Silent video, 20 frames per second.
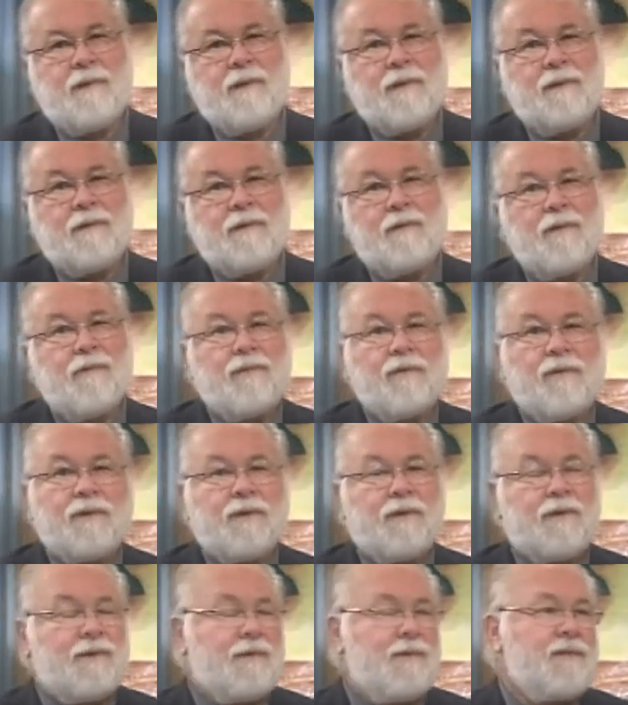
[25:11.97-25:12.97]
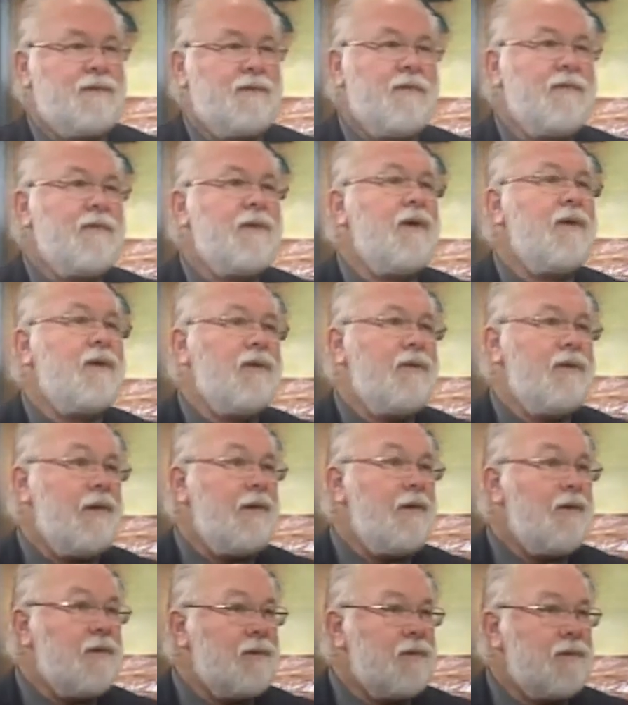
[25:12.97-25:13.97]
uh, over uh, 700
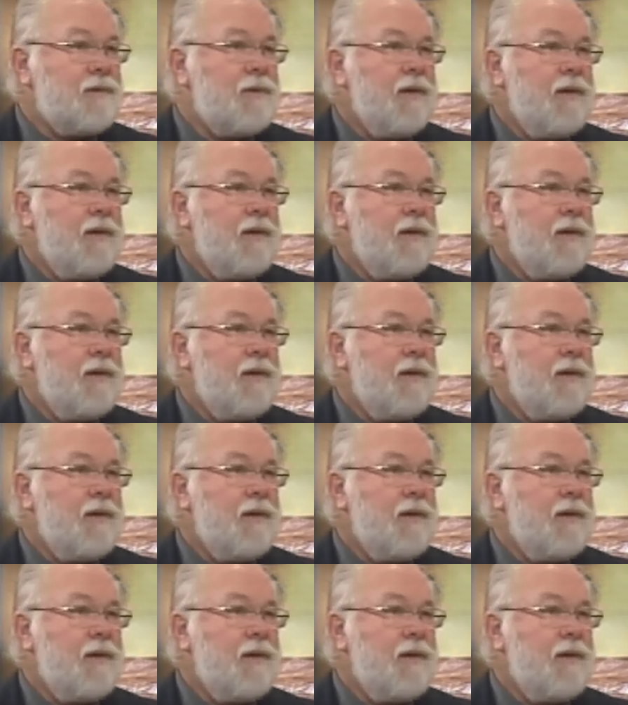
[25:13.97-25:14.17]
years.